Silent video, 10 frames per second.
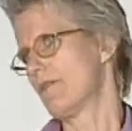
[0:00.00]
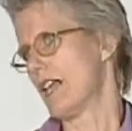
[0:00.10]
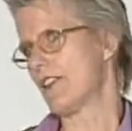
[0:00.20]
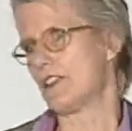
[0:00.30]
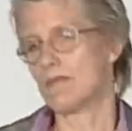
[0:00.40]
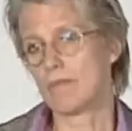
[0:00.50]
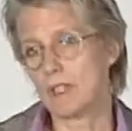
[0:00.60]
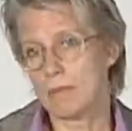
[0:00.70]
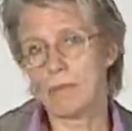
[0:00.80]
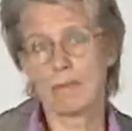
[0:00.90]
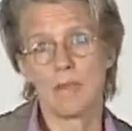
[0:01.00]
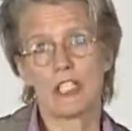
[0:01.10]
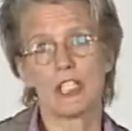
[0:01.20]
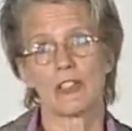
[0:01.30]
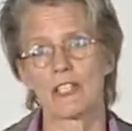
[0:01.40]
then the
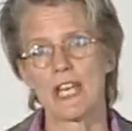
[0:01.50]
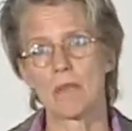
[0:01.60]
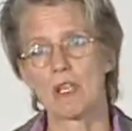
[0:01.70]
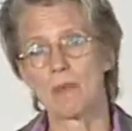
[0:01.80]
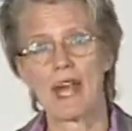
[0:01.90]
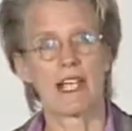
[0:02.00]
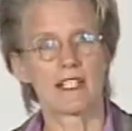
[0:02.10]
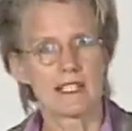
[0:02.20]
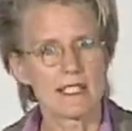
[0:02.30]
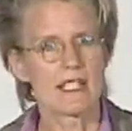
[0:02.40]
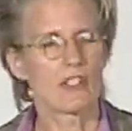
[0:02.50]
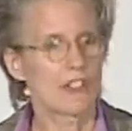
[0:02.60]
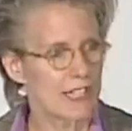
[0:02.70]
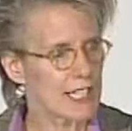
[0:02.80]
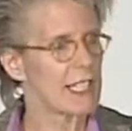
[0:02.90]
material that they bring back is, in
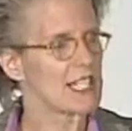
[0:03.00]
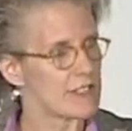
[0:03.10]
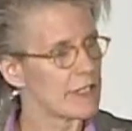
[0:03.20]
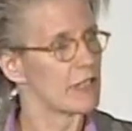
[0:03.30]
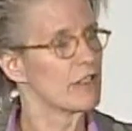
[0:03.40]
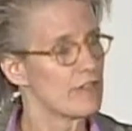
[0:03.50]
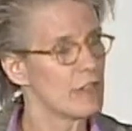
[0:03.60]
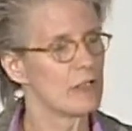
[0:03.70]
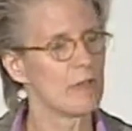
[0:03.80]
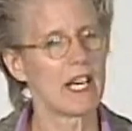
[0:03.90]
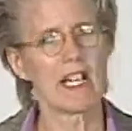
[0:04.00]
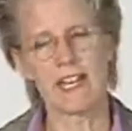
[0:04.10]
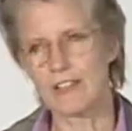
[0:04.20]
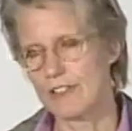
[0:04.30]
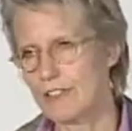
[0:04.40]
turn, extensively reviewed by
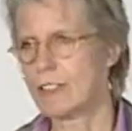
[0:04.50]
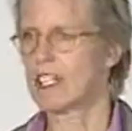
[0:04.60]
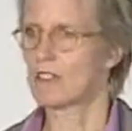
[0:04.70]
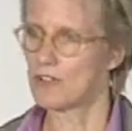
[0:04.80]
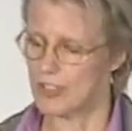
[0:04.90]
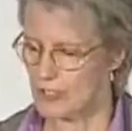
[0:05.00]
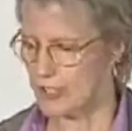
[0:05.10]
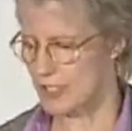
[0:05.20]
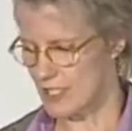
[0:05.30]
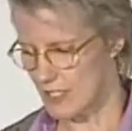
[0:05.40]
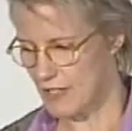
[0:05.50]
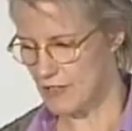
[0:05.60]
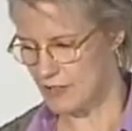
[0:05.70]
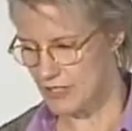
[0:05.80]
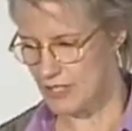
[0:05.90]
editors and lawyers and
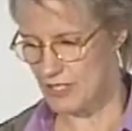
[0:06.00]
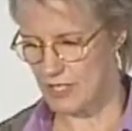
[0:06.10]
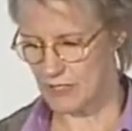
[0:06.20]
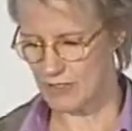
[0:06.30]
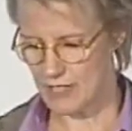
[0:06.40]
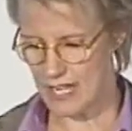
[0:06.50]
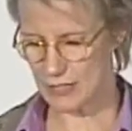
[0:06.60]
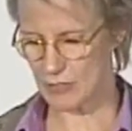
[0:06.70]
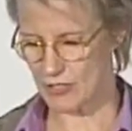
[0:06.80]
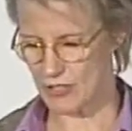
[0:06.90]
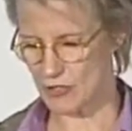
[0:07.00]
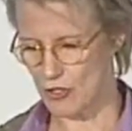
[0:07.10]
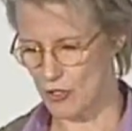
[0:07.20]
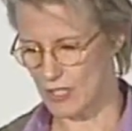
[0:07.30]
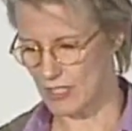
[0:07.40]
others, other experts in
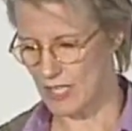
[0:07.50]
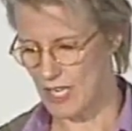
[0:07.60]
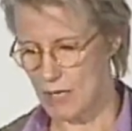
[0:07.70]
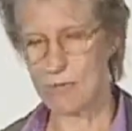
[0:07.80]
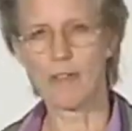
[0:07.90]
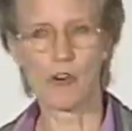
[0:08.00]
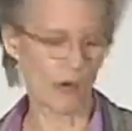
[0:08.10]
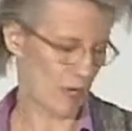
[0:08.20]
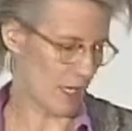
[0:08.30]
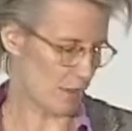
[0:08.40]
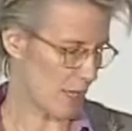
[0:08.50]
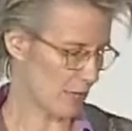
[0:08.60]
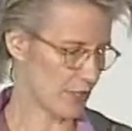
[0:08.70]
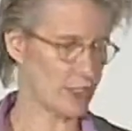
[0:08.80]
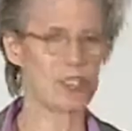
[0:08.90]
New York before we
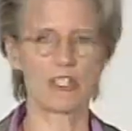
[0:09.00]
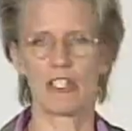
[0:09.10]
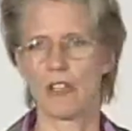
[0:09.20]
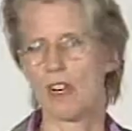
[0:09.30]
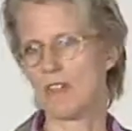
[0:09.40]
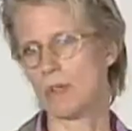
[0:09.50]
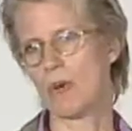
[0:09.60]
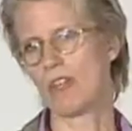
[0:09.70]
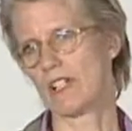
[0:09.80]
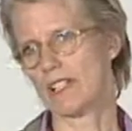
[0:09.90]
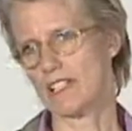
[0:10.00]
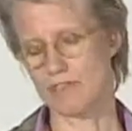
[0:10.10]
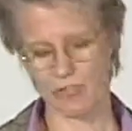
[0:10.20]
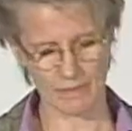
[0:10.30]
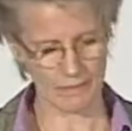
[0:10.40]
publish, you know, a report like
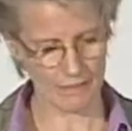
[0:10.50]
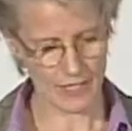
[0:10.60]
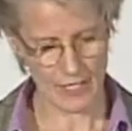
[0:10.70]
this one.